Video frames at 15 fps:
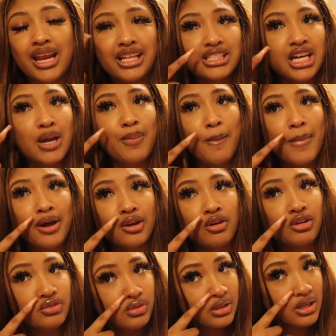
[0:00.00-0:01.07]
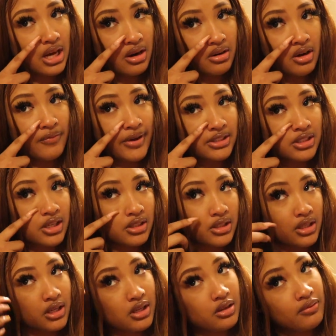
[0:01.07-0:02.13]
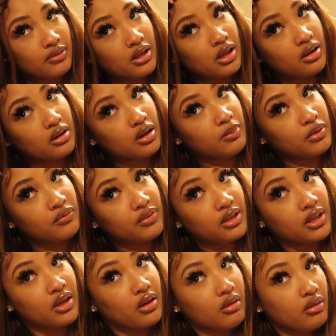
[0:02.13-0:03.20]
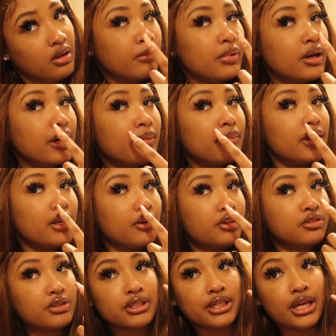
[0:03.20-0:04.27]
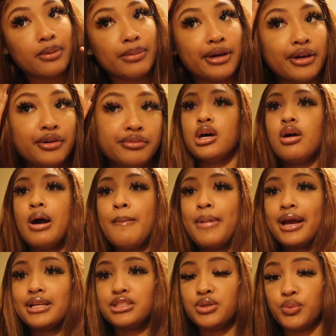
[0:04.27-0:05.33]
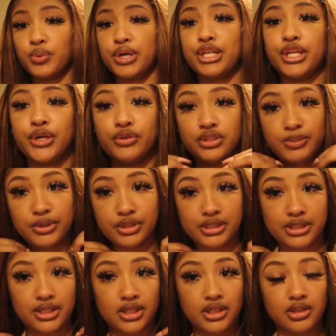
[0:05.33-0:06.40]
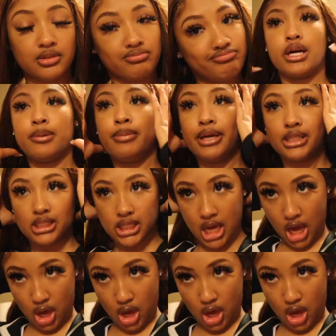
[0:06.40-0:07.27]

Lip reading: tell you about my nose ring? I don't know if I told the other vlog, I mean video, but my nose ring came out, so I'm back to one nose piercing, like a basic